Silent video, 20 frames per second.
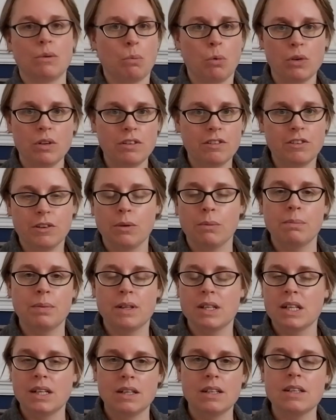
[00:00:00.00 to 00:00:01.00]
wonderful
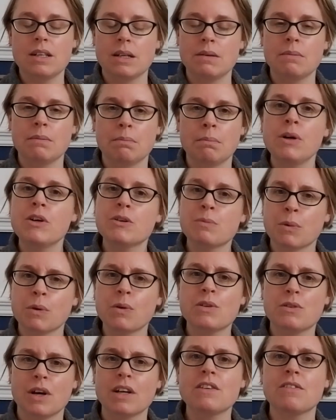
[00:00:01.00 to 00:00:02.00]
but much
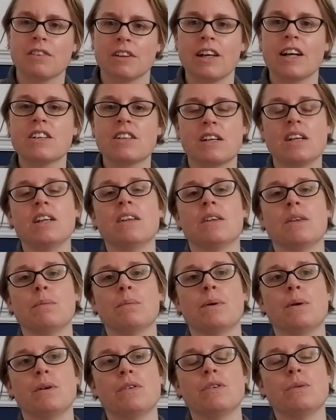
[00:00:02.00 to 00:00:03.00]
more stressful actually in
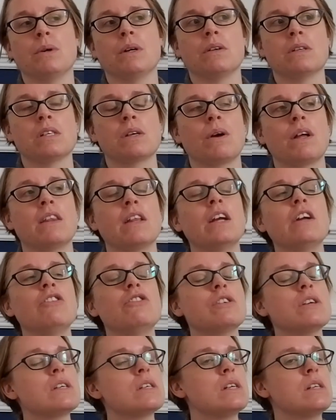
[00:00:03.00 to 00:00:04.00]
the poetry world. So I think
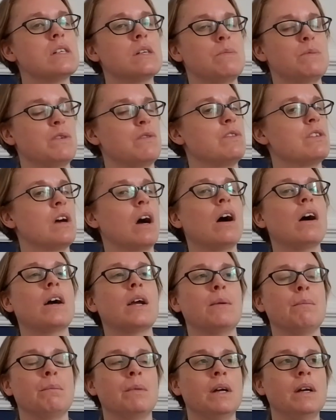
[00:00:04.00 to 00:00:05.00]
just in terms of
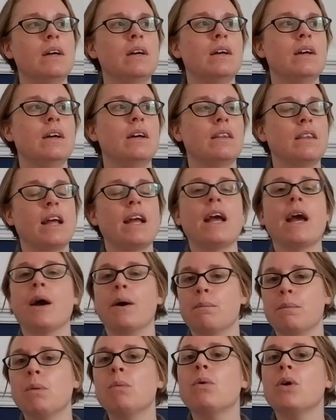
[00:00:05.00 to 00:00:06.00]
time, they
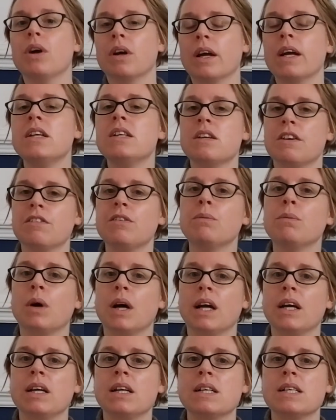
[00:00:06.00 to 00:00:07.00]
help me work in different
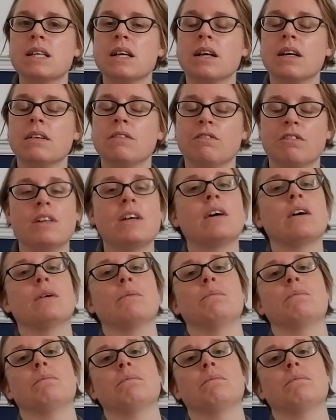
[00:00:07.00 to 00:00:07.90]
ways, and for that